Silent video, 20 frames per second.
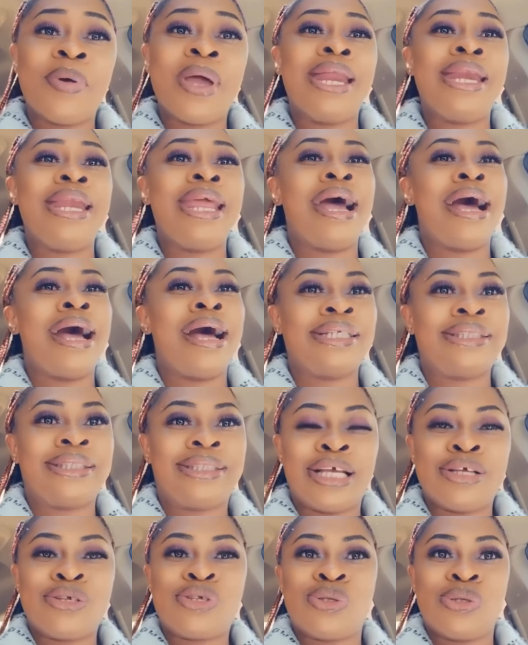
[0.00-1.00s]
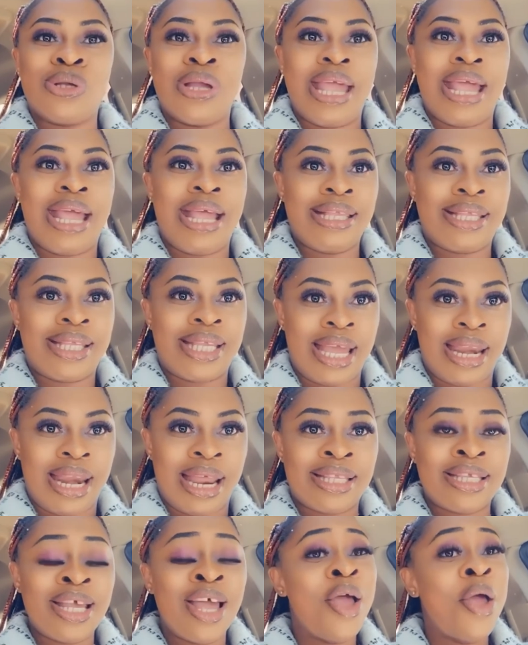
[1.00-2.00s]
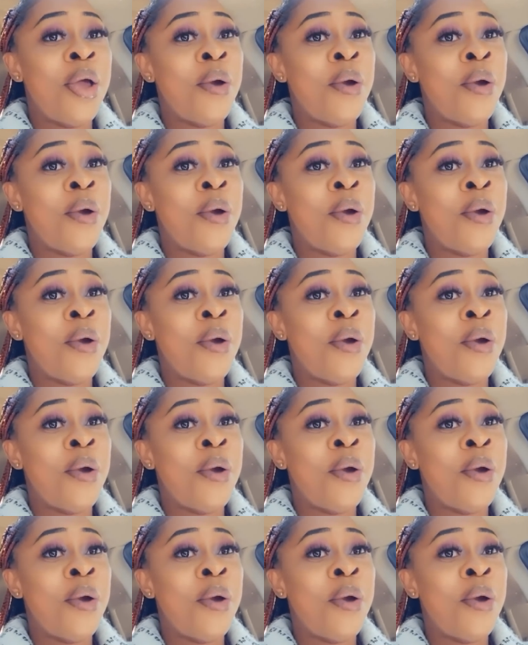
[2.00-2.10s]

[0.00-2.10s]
any access to internet.